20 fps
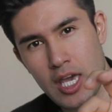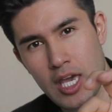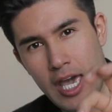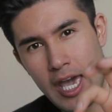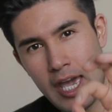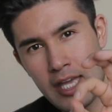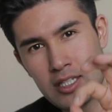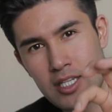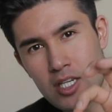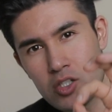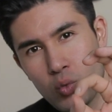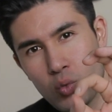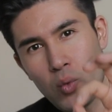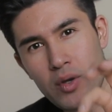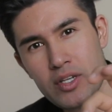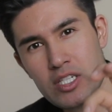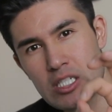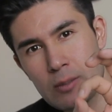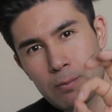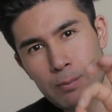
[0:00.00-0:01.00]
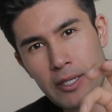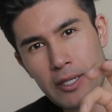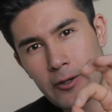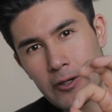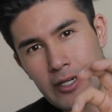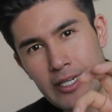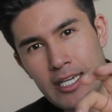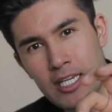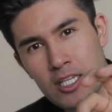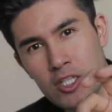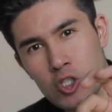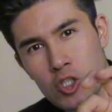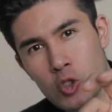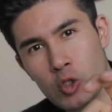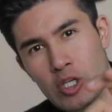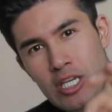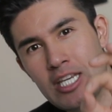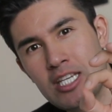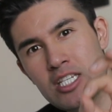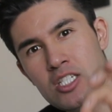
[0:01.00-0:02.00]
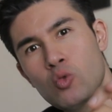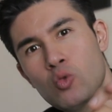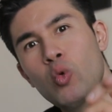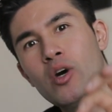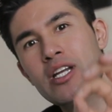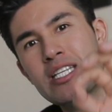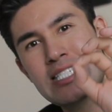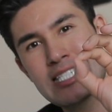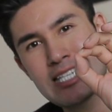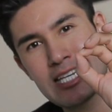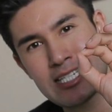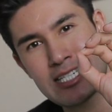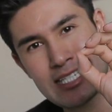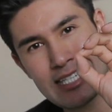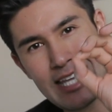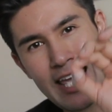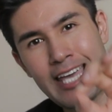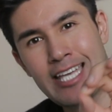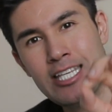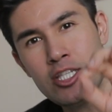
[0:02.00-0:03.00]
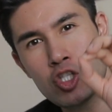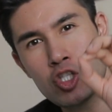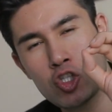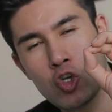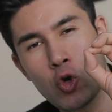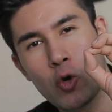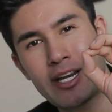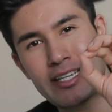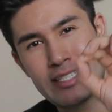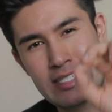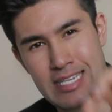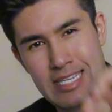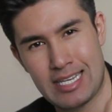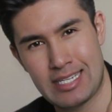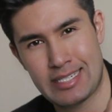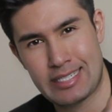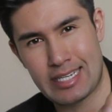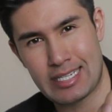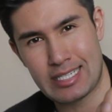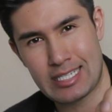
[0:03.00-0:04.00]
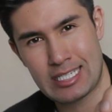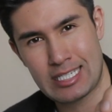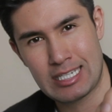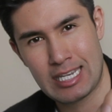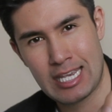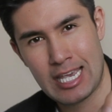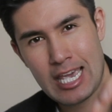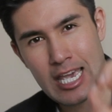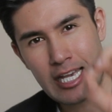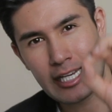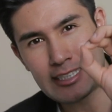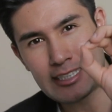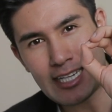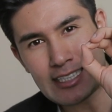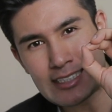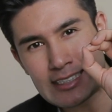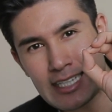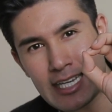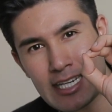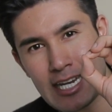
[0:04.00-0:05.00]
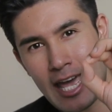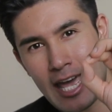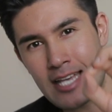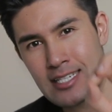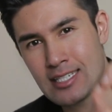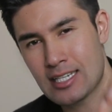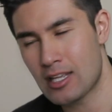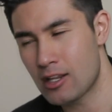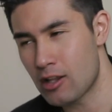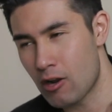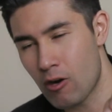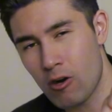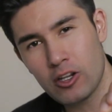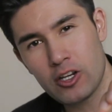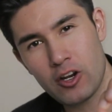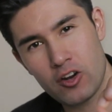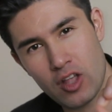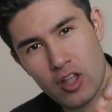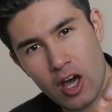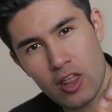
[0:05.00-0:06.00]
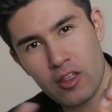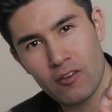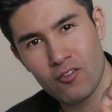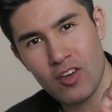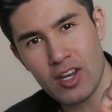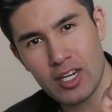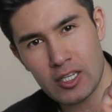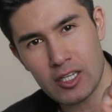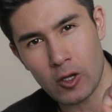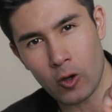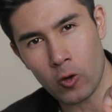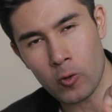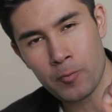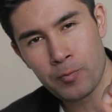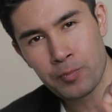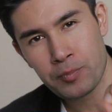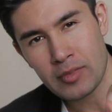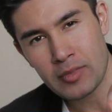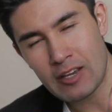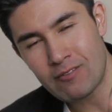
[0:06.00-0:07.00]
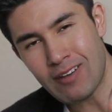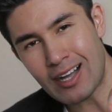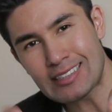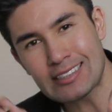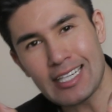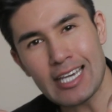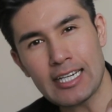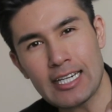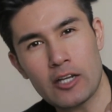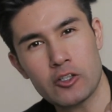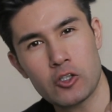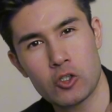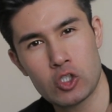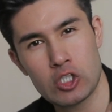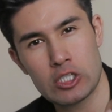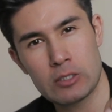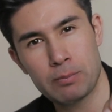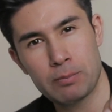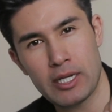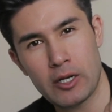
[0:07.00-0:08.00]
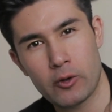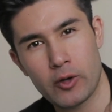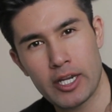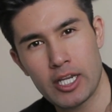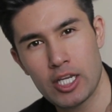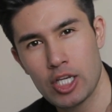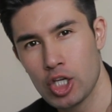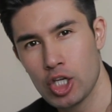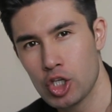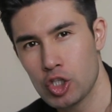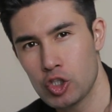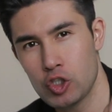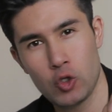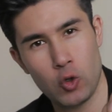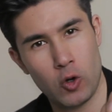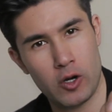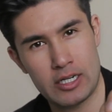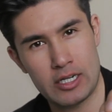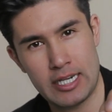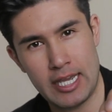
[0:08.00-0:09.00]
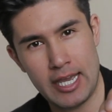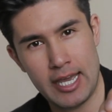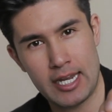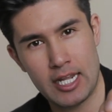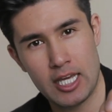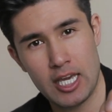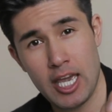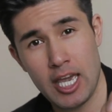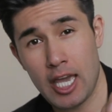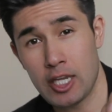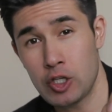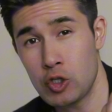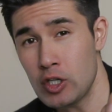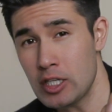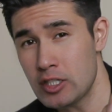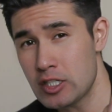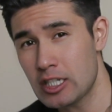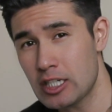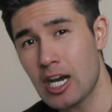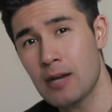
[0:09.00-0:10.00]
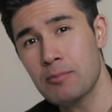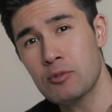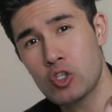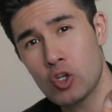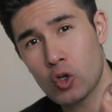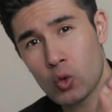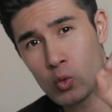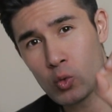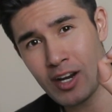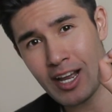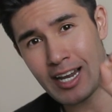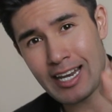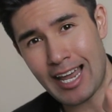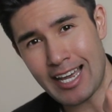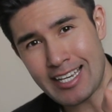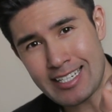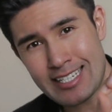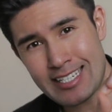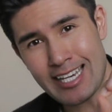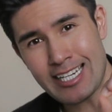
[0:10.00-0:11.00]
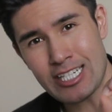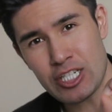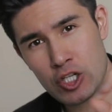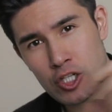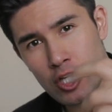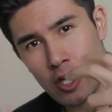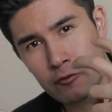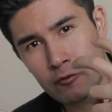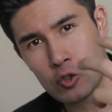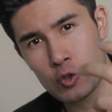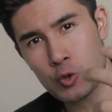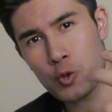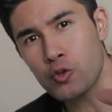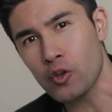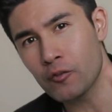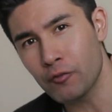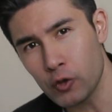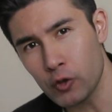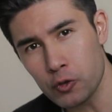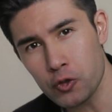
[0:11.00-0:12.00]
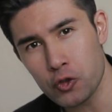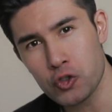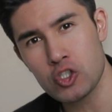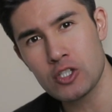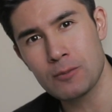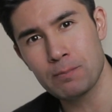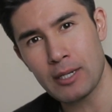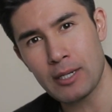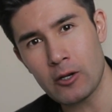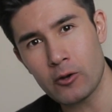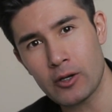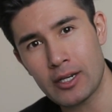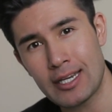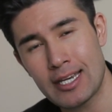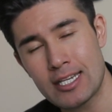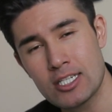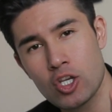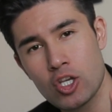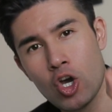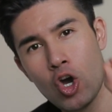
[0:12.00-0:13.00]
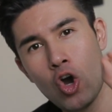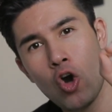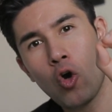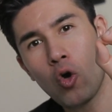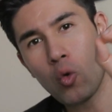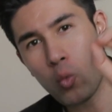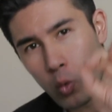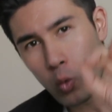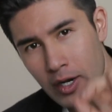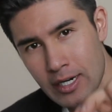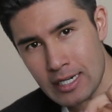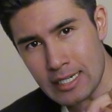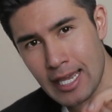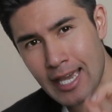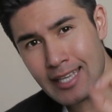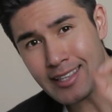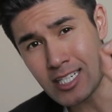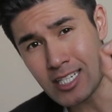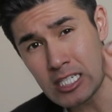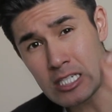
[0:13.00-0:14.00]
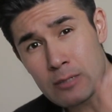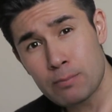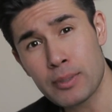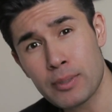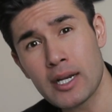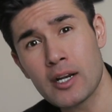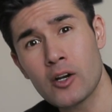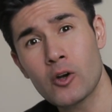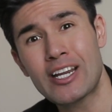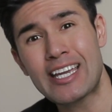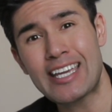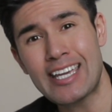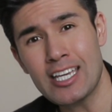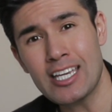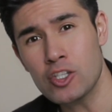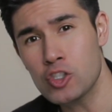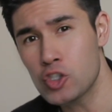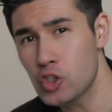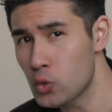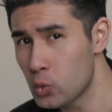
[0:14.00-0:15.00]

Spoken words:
And this one spirit in you is what sustains your existence. Because I said earlier in the other video, if I take out your spirit, you are dead. And you need to come to a realization of truth of who your spirit is, or one day the spirit in you